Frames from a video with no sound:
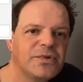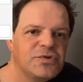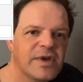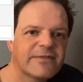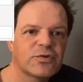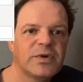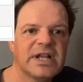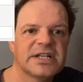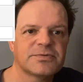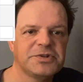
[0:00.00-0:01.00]
you have to
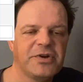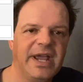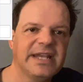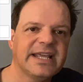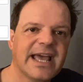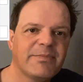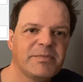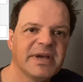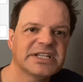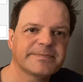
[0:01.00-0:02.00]
realize when you're
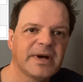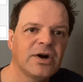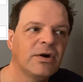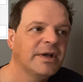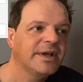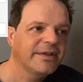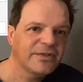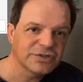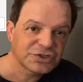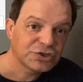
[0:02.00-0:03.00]
handicapping baseball,
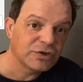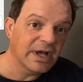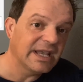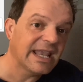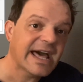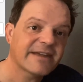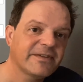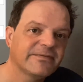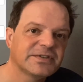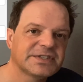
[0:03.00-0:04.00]
there's a lot of
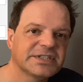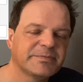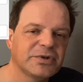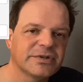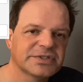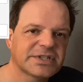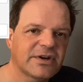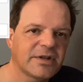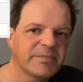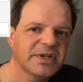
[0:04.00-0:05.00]
emphasis put on
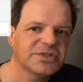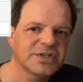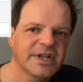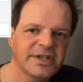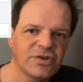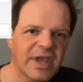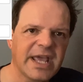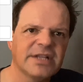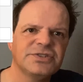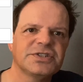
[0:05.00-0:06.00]
starting pitching, and you
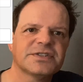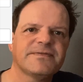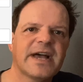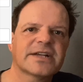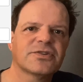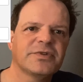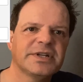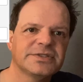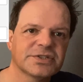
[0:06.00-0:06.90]
can't just factor in